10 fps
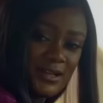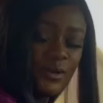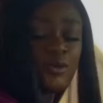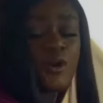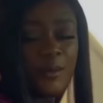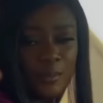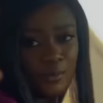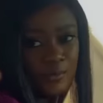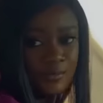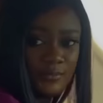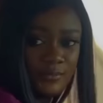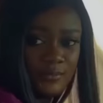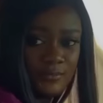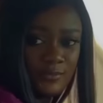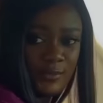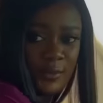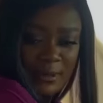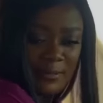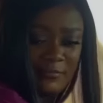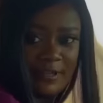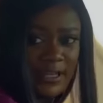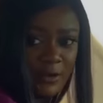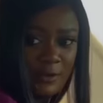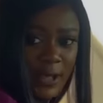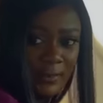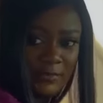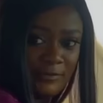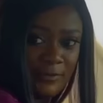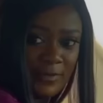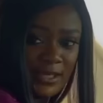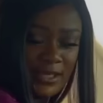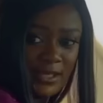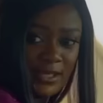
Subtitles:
Oh, come on. Don't make me feel like you're not happy for me.